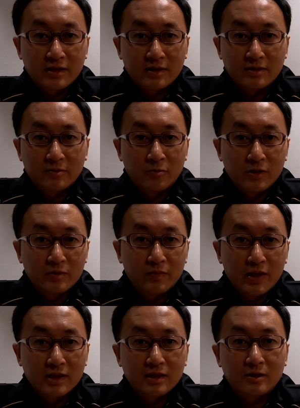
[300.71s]
the
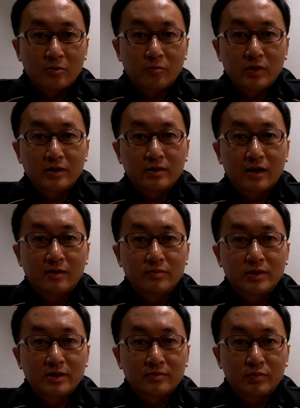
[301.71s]
wheelbase and the wheel
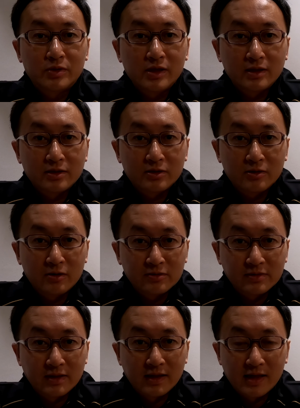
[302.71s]
comes pre-installed
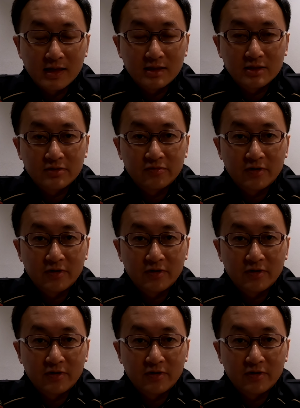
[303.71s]
with the latest